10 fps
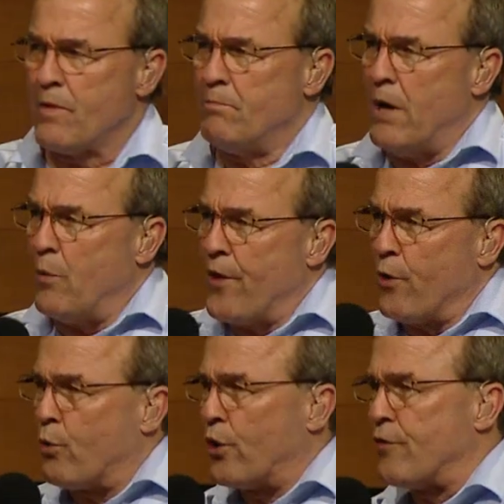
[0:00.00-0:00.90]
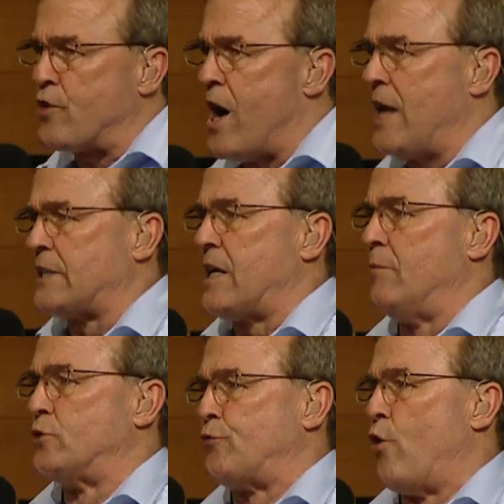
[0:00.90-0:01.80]
But when the Word of God
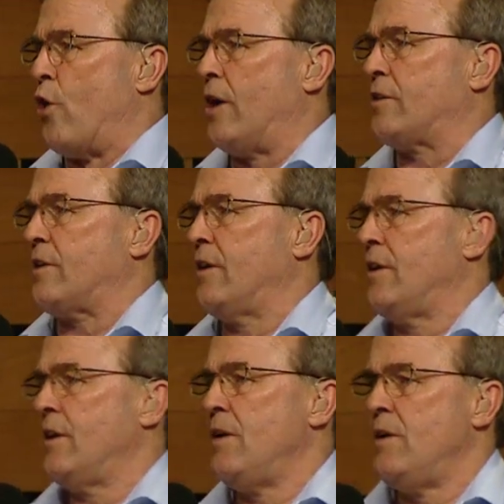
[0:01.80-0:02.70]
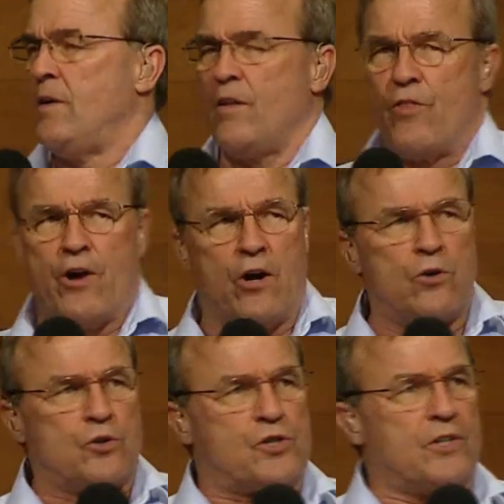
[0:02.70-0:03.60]
comes forth,
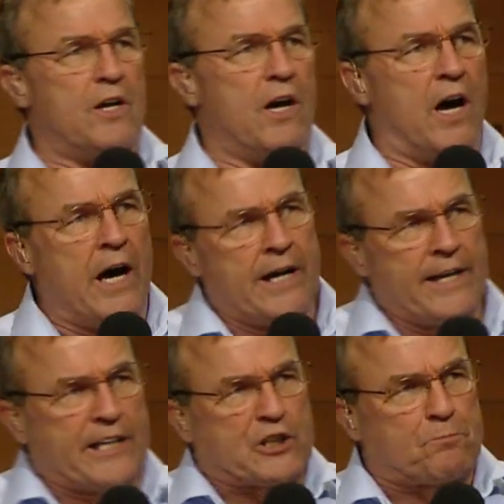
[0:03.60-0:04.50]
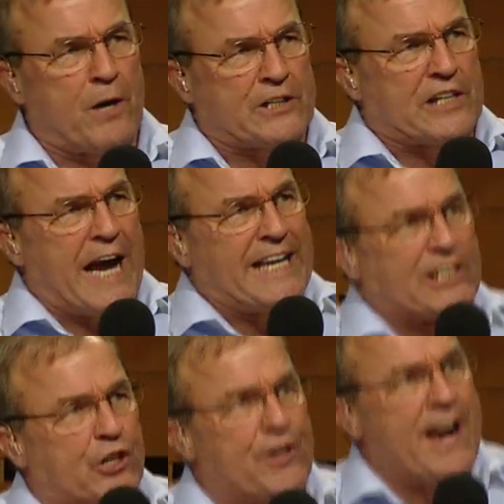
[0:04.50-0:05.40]
those unexpressed
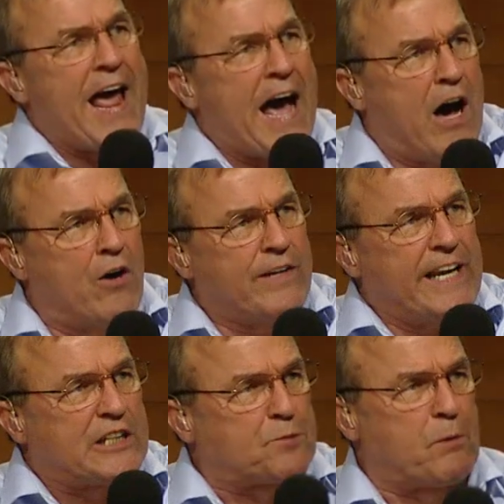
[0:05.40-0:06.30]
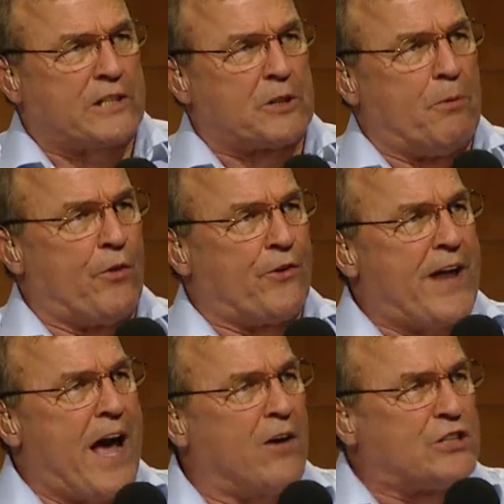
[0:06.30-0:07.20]
ideas are now expressible, they're
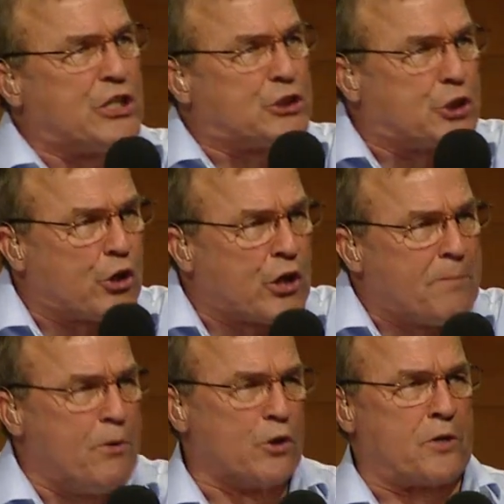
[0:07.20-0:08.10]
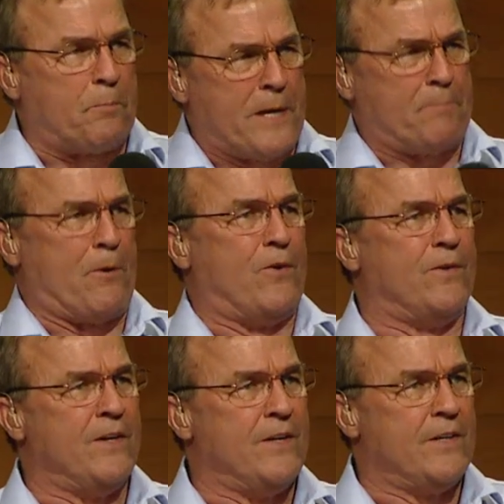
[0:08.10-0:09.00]
now discernible to people,
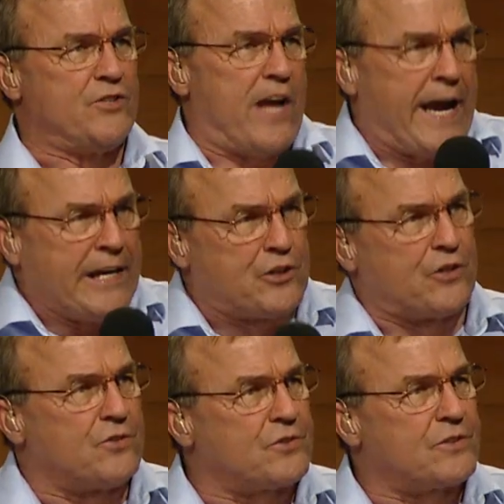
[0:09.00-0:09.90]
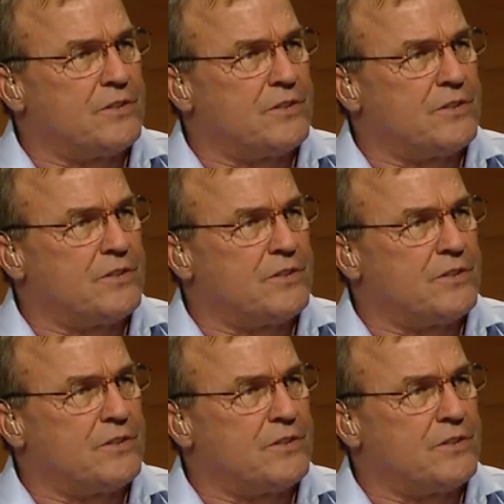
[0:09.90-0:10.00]
to angels.